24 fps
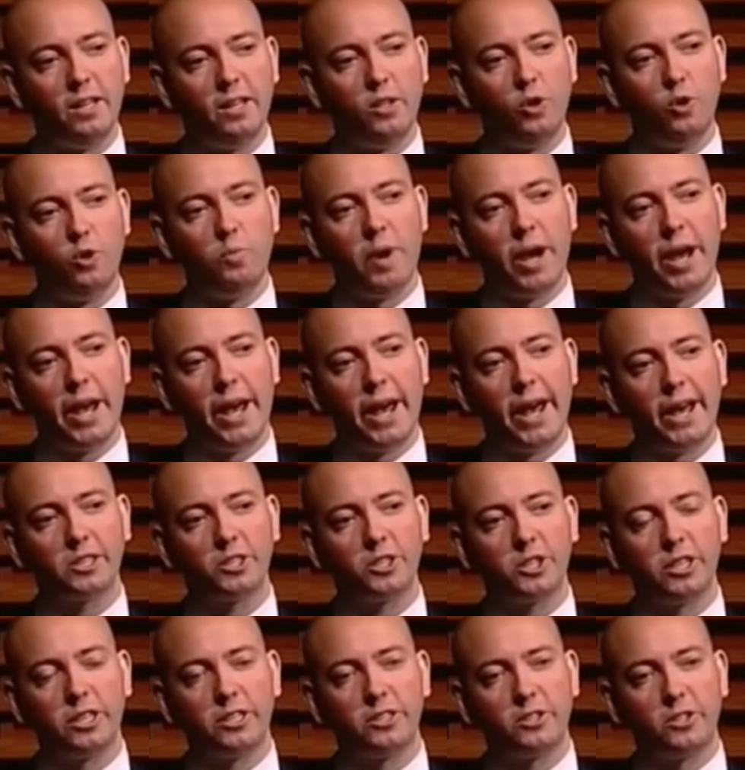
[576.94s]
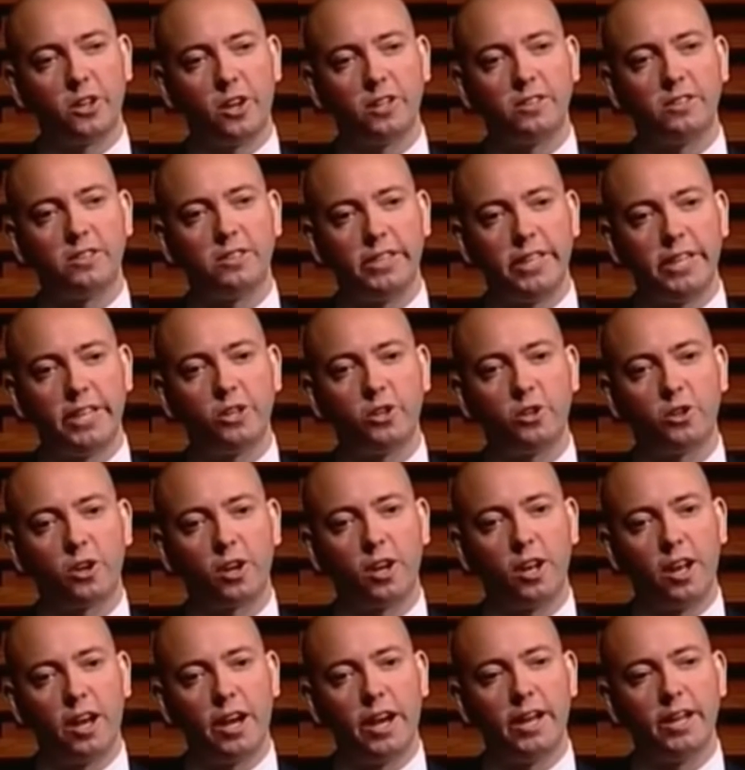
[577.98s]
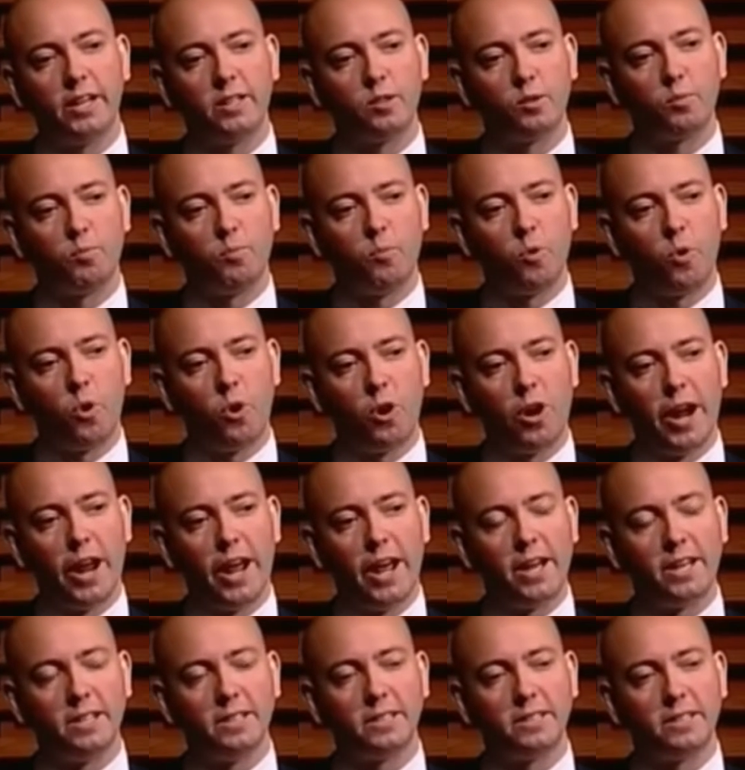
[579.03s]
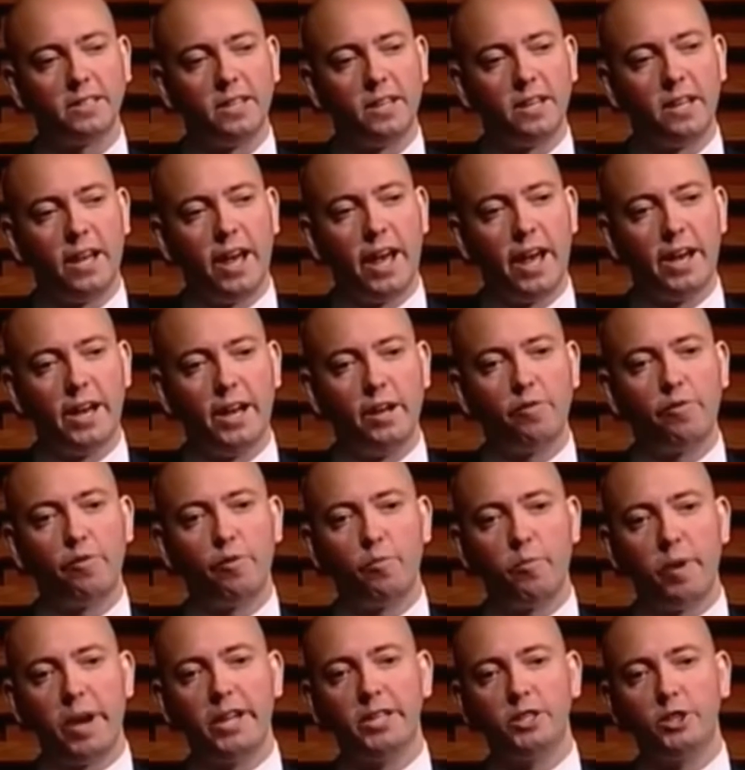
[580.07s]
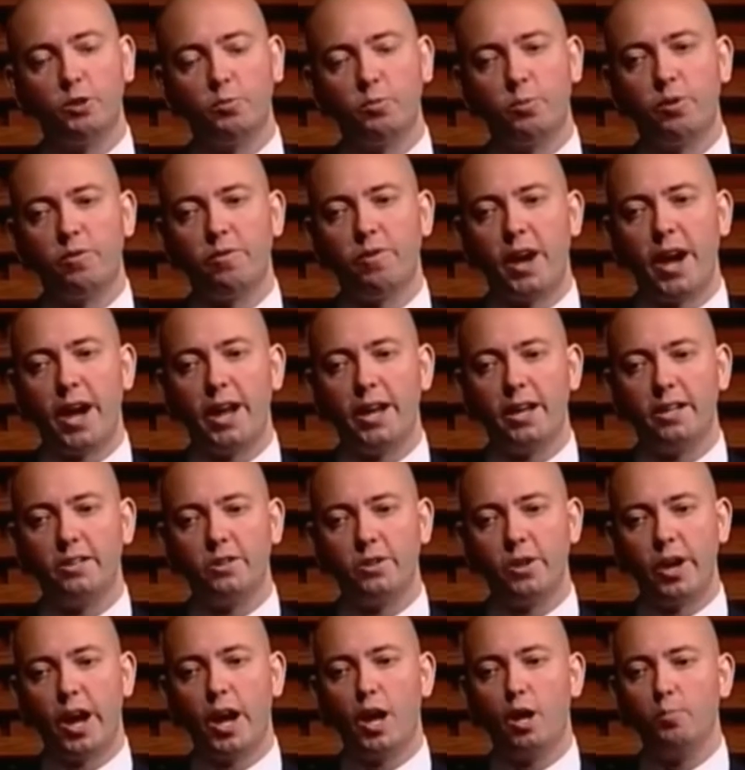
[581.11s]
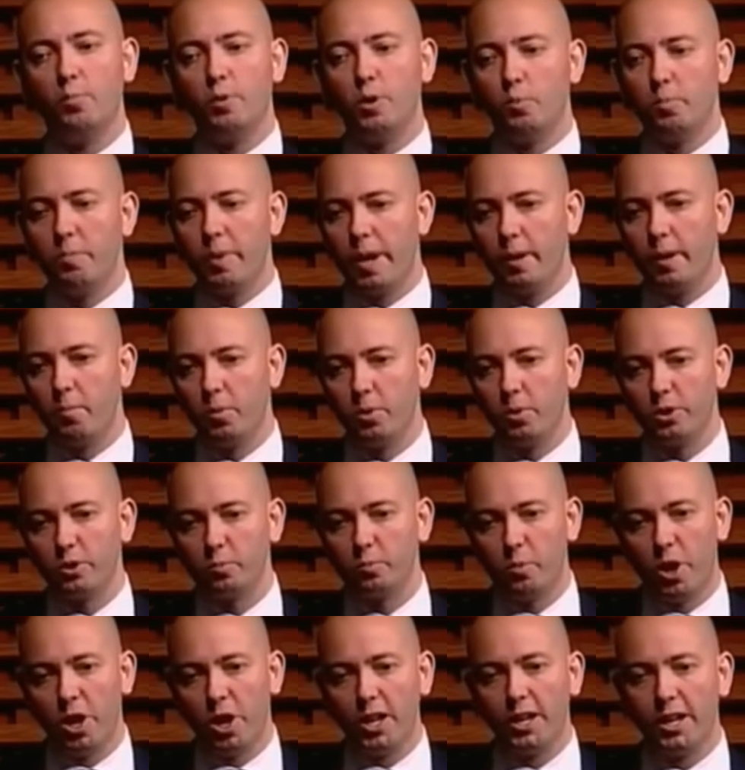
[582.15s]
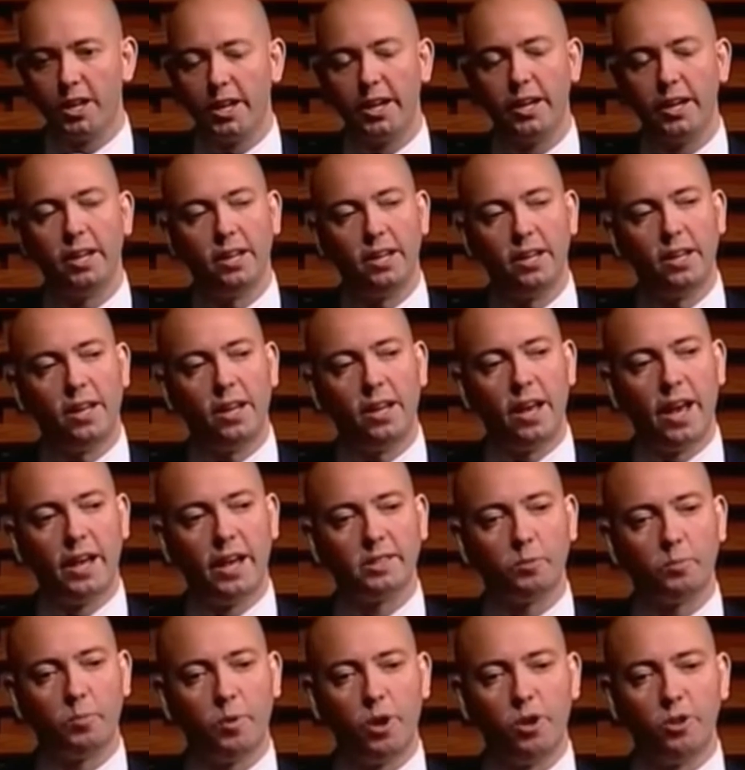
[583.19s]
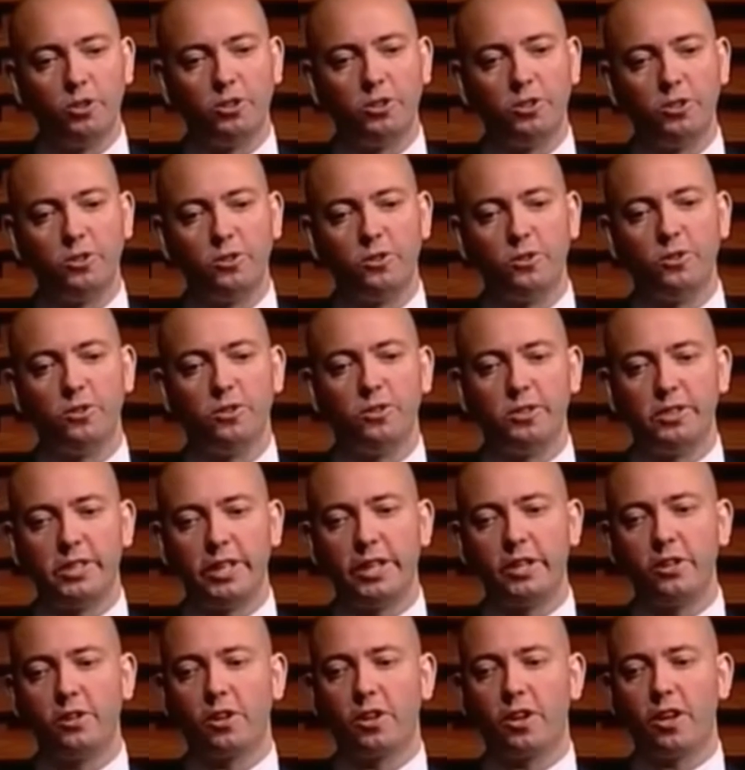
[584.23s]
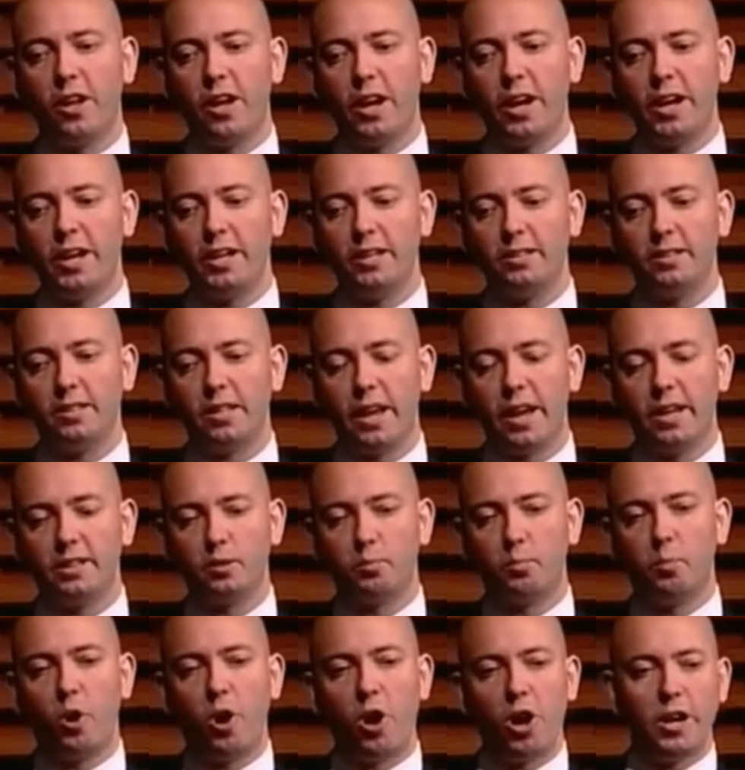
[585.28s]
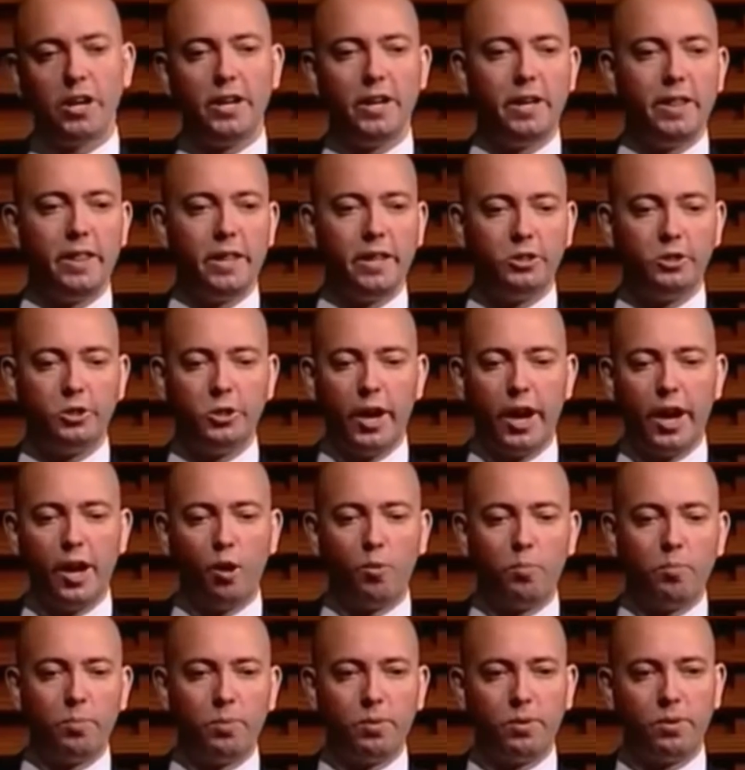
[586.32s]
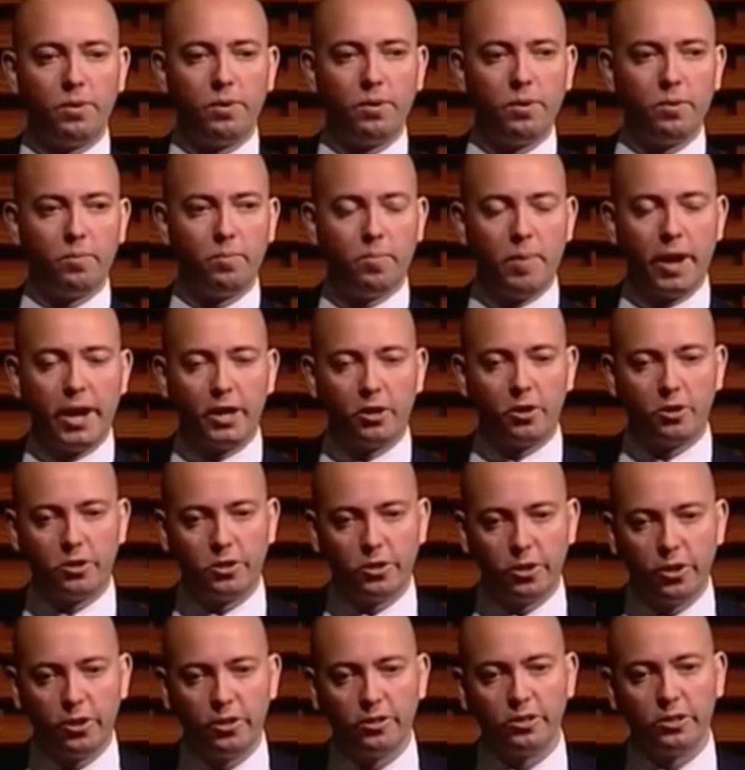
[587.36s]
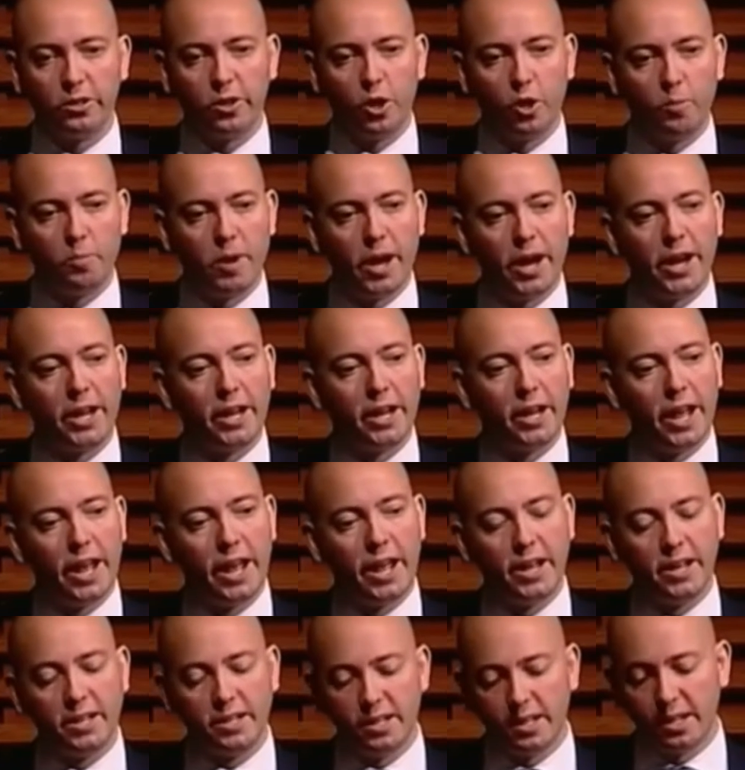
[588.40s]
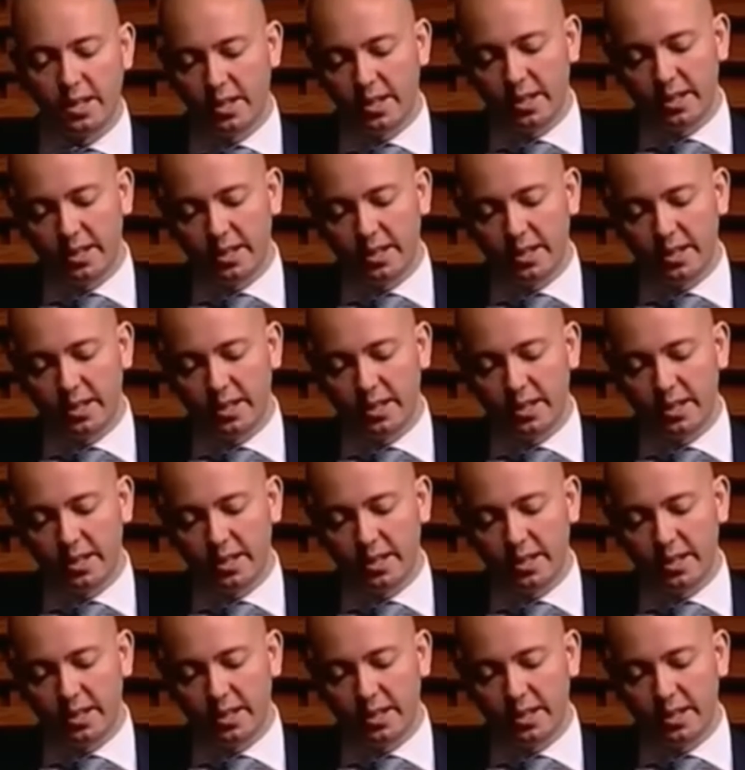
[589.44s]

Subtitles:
you may actually start seeing your client more as an information provider to help you bet more smartly, as opposed to seeing your client as a partner that you help make returns and earn money. And